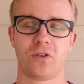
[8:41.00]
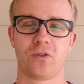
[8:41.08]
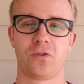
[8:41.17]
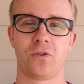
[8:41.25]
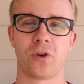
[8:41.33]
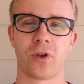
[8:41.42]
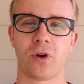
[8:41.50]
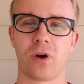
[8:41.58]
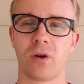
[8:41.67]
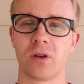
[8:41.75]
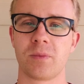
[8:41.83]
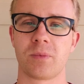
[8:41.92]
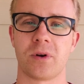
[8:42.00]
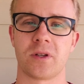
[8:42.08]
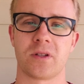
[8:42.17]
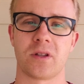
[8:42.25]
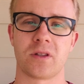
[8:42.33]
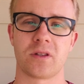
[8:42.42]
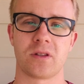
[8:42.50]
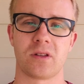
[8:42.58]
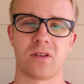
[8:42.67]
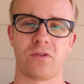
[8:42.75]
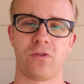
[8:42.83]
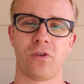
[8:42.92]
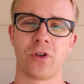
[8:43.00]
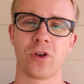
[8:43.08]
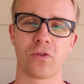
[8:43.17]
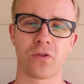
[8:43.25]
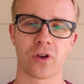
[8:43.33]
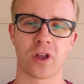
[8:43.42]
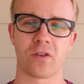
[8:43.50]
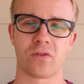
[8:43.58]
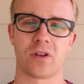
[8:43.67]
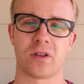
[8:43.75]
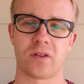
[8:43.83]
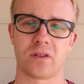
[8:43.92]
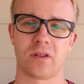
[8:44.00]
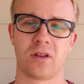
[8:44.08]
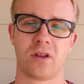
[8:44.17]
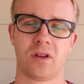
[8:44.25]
for your holy presence, for your forgiveness,